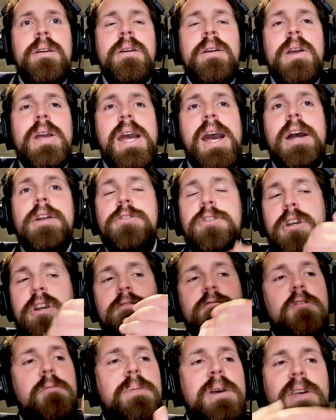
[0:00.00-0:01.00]
And you can
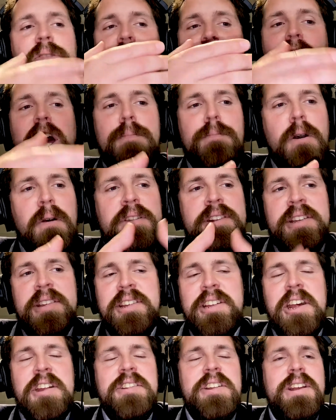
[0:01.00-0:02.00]
repeat that hypothesis
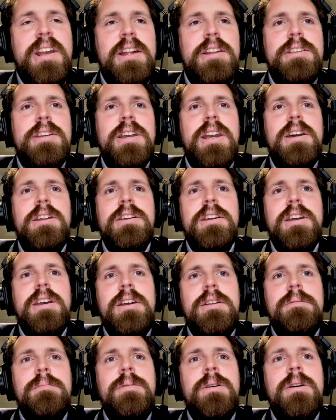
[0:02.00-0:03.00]
test again and again and
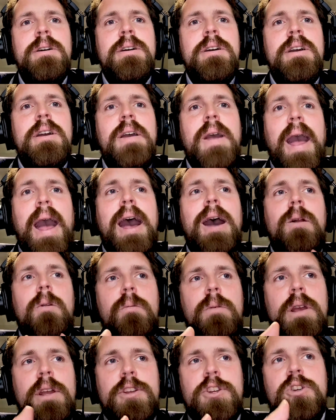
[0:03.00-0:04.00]
again and
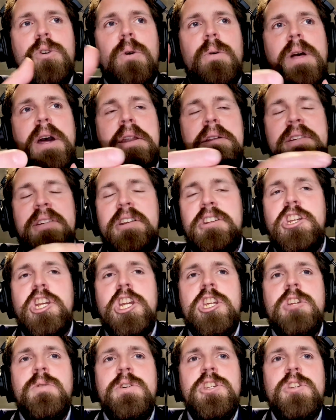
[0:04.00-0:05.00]
ensure that it's
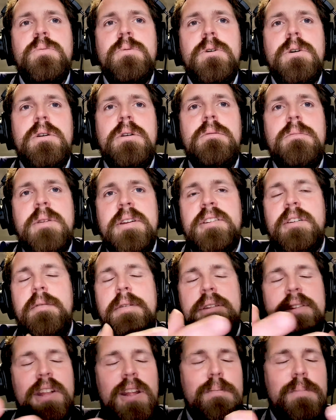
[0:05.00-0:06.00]
continuing to work because
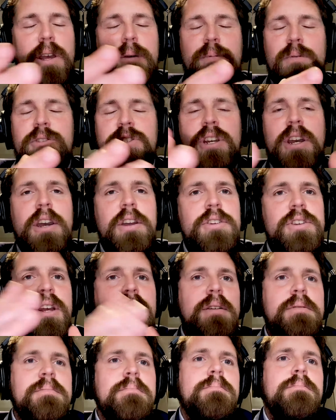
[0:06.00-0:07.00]
obviously people change
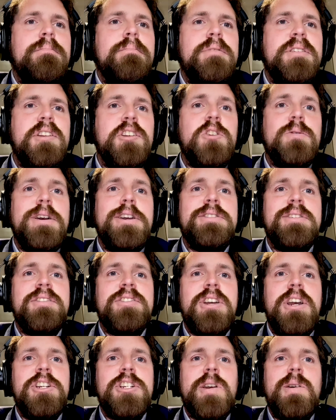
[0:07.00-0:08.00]
and situations
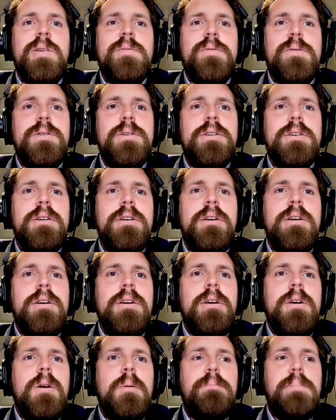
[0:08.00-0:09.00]
change going forward.
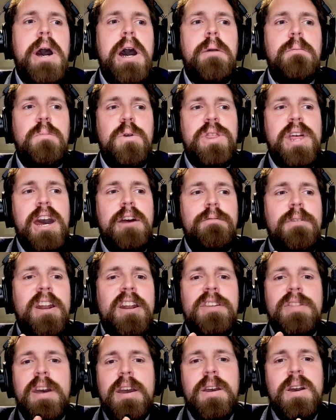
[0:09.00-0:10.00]
But without running
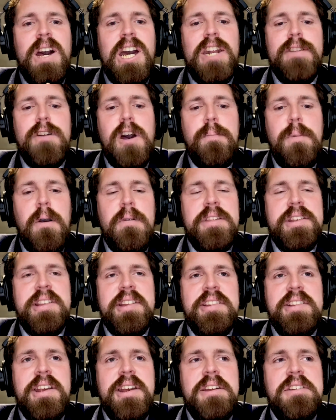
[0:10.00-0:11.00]
that kind of hypothesis
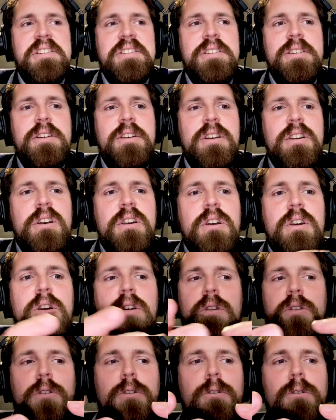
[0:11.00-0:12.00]
test,
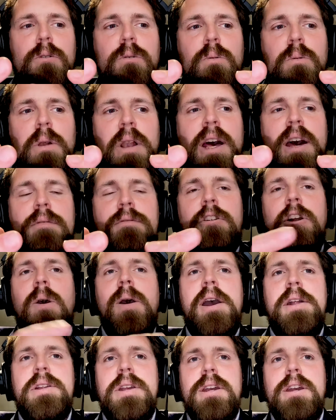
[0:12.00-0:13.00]
you will have no
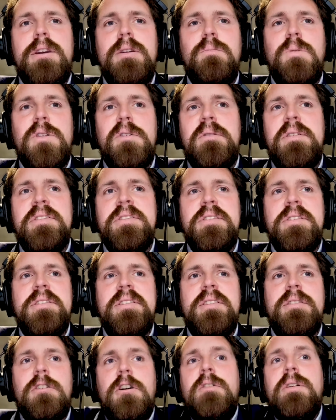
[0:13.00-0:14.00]
idea whether it's
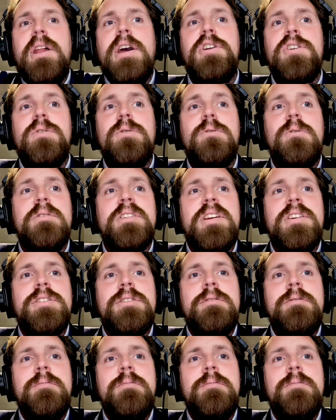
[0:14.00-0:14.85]
just correlation or causation.